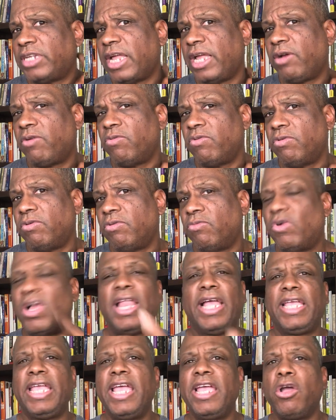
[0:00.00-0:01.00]
like, well,
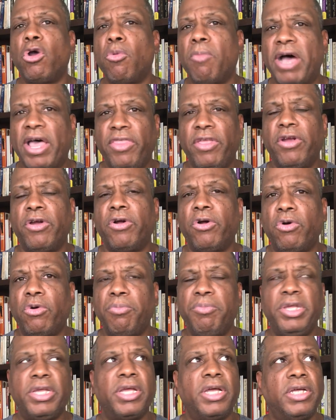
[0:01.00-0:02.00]
I can't go by their home
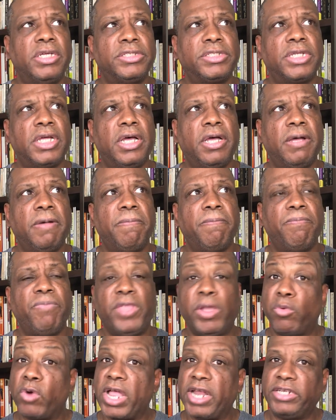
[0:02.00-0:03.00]
because uh,
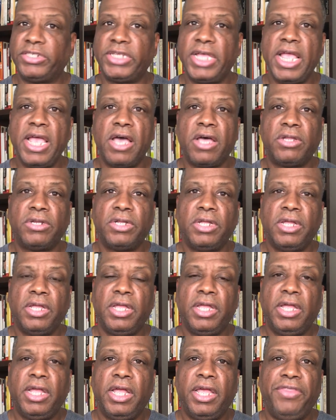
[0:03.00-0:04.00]
they were out of town.
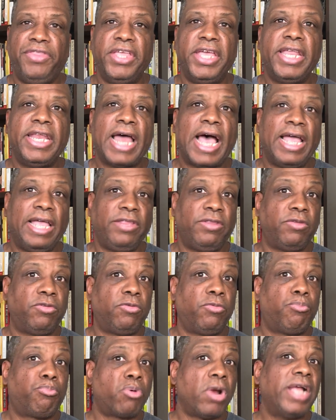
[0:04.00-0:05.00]
And then I
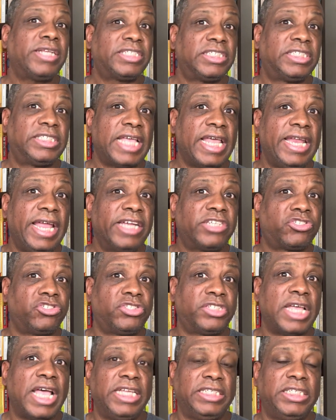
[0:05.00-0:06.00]
practiced that
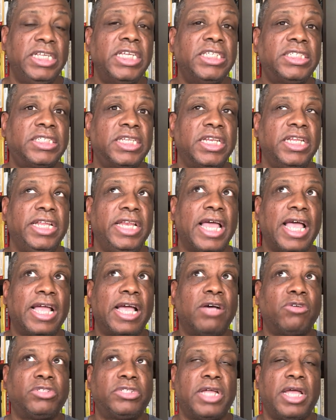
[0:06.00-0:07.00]
exercise instantly. Like I
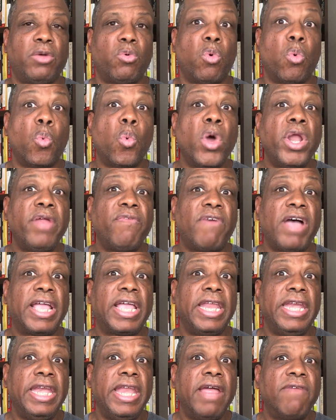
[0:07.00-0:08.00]
was like, what if I
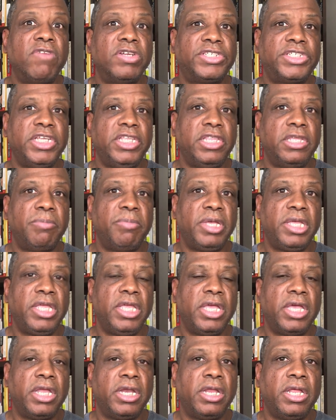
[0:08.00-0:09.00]
could never see them
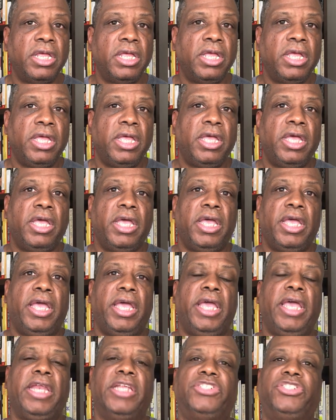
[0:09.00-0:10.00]
again?
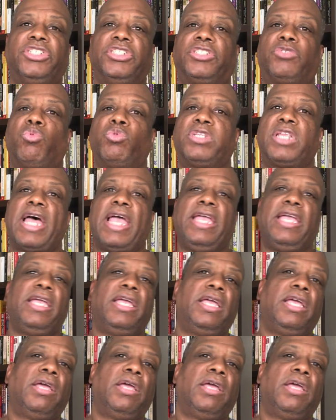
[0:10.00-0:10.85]
And it just was like,